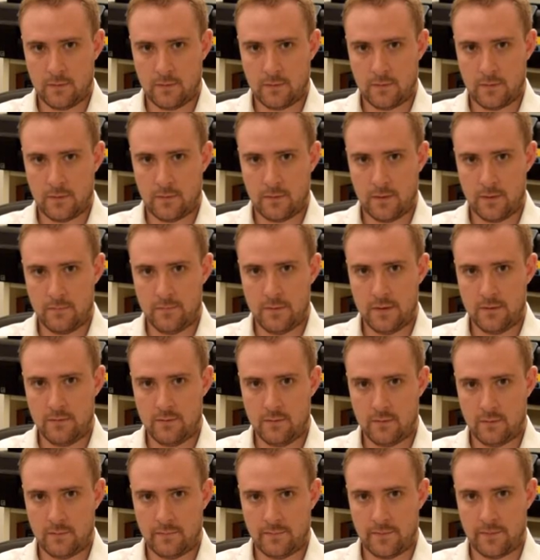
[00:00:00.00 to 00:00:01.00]
an image
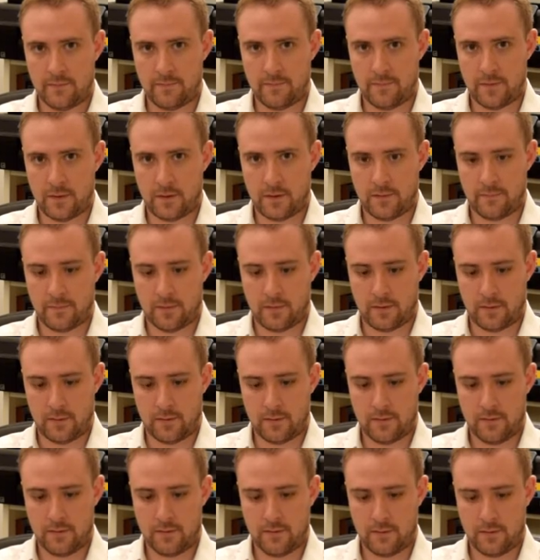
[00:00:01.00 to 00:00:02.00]
of the
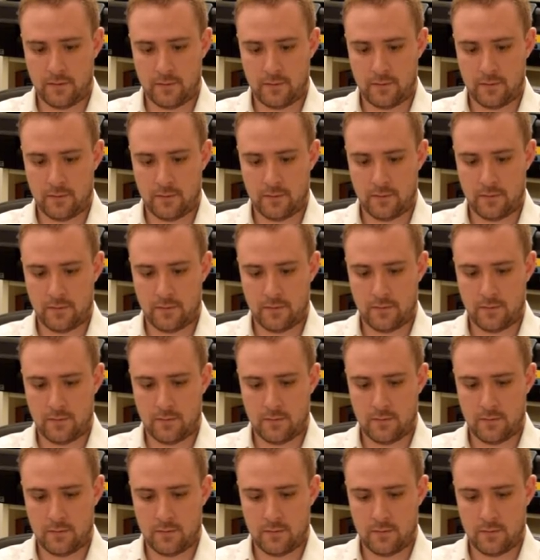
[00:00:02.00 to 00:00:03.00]
fatherland
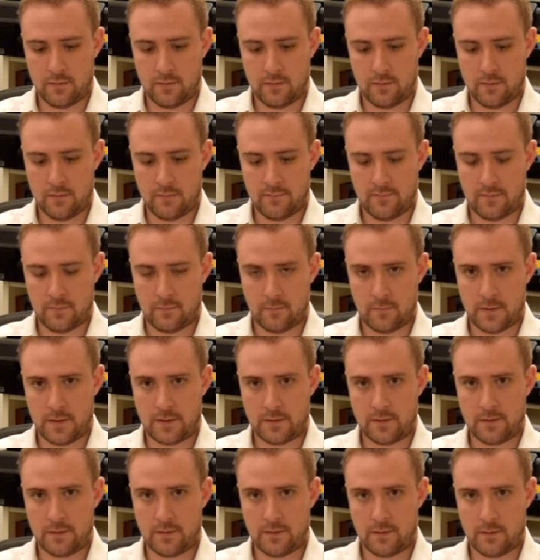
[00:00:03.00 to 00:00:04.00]
that
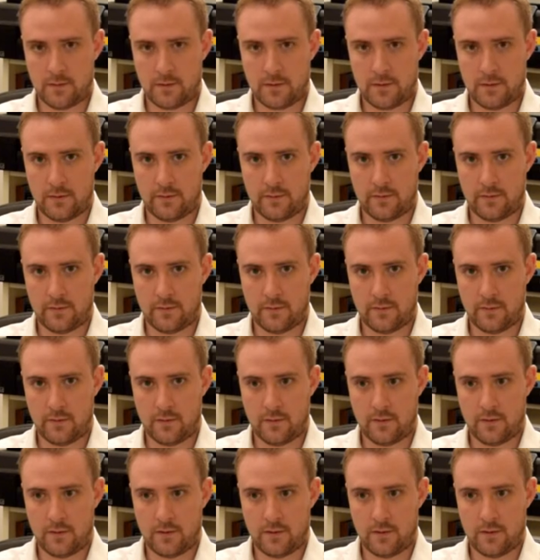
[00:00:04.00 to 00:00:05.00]
mankind
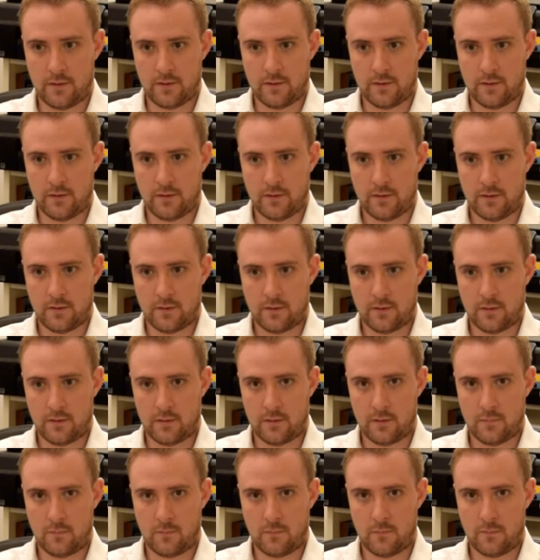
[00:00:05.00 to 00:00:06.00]

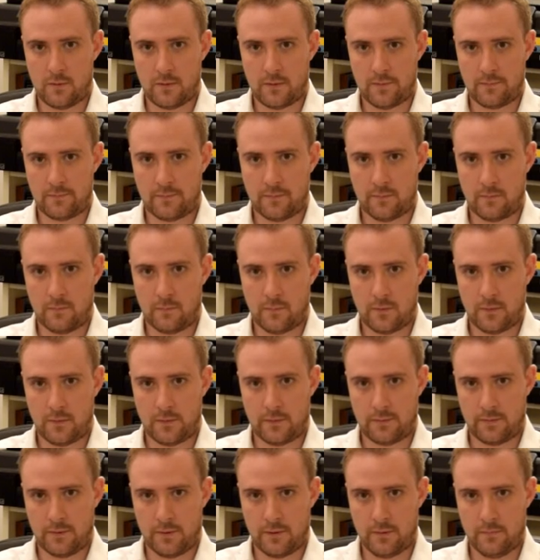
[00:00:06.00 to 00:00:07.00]
uh, will have to
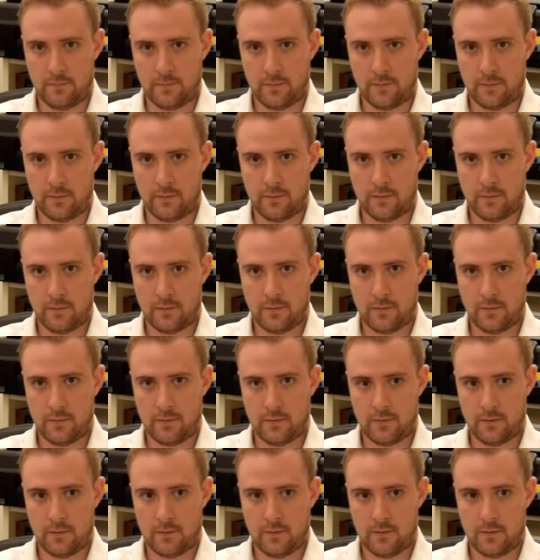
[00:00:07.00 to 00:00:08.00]
worship,
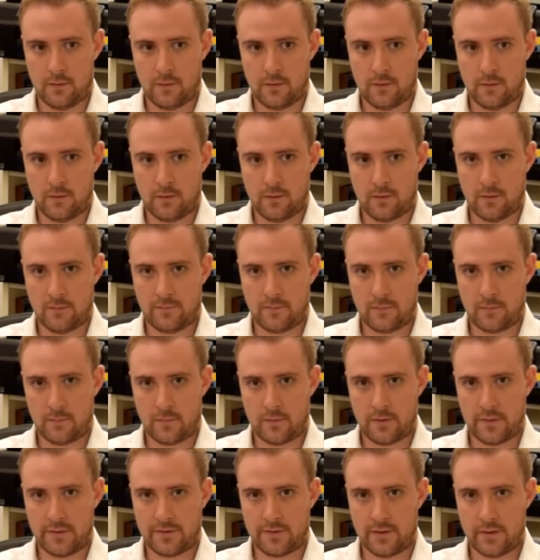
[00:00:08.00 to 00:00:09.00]

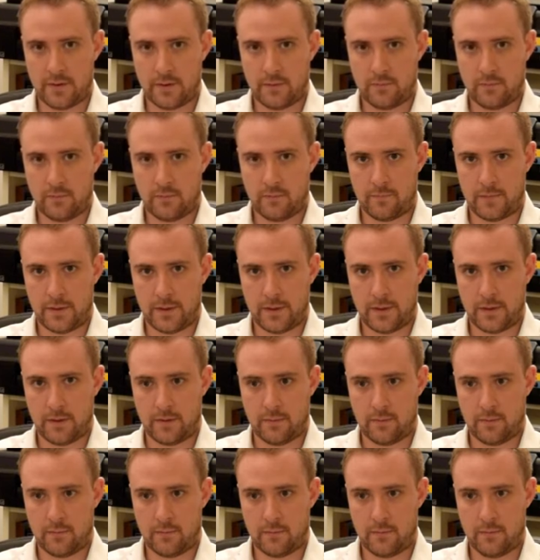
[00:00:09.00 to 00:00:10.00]
otherwise, he will be
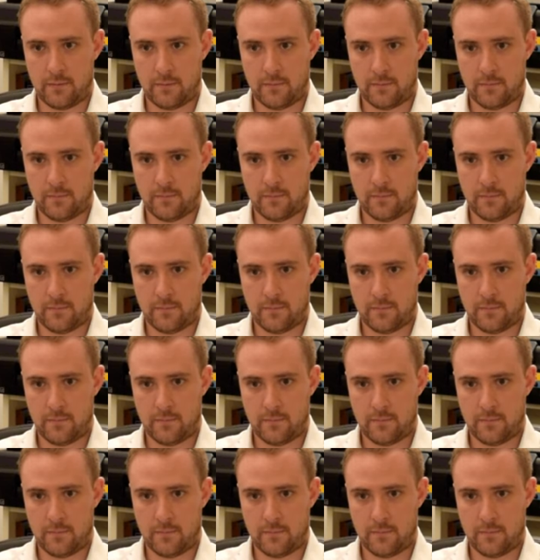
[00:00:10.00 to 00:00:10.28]
killed.